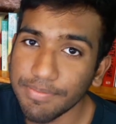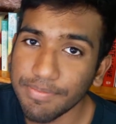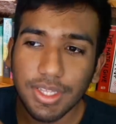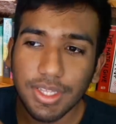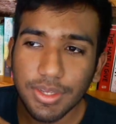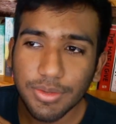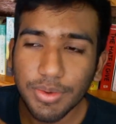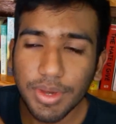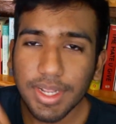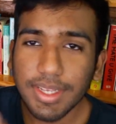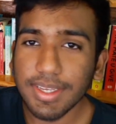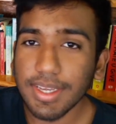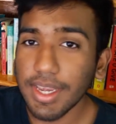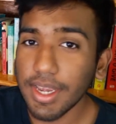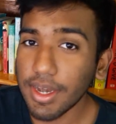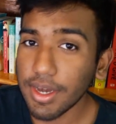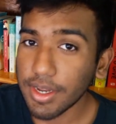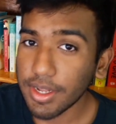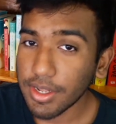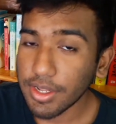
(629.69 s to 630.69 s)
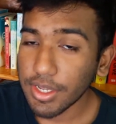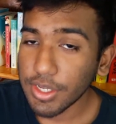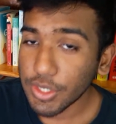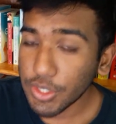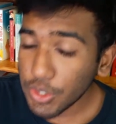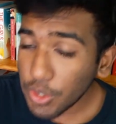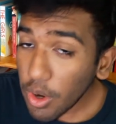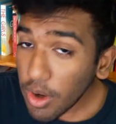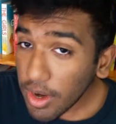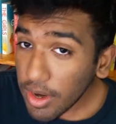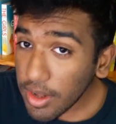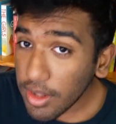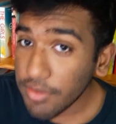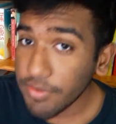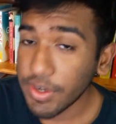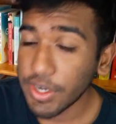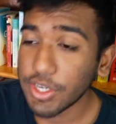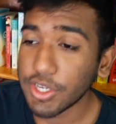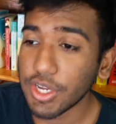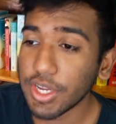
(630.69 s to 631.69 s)
this one is a young adult historical
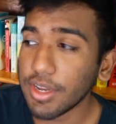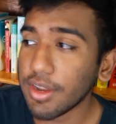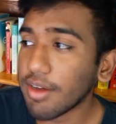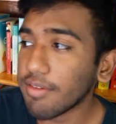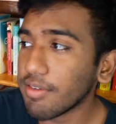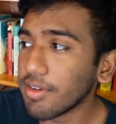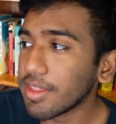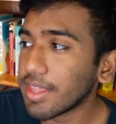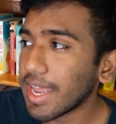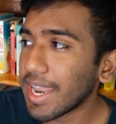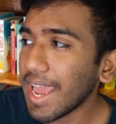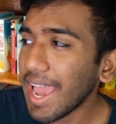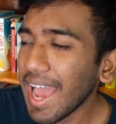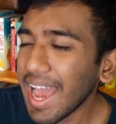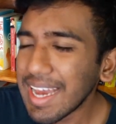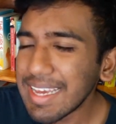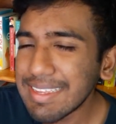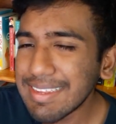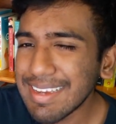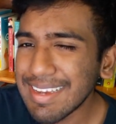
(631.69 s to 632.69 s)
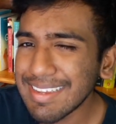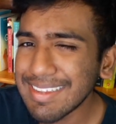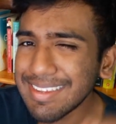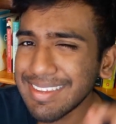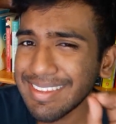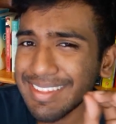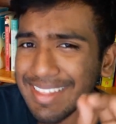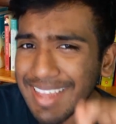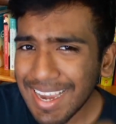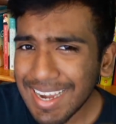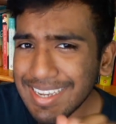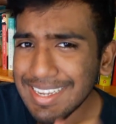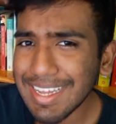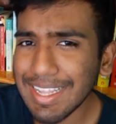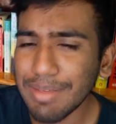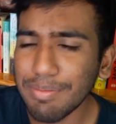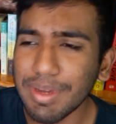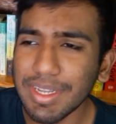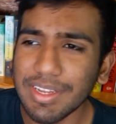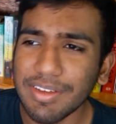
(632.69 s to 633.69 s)
fiction novel that has a slight
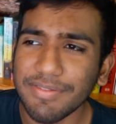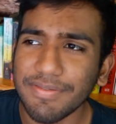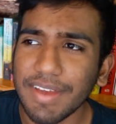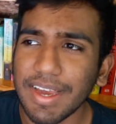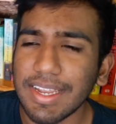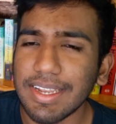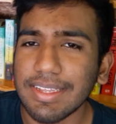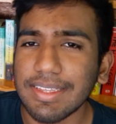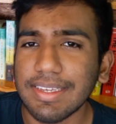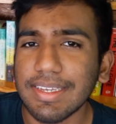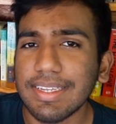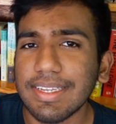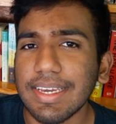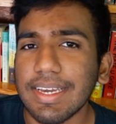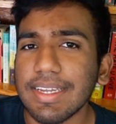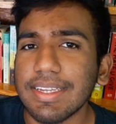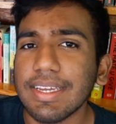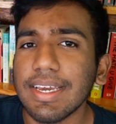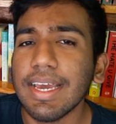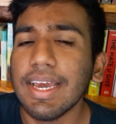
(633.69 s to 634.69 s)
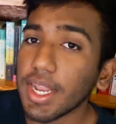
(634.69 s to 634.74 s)
element of fantasy to it.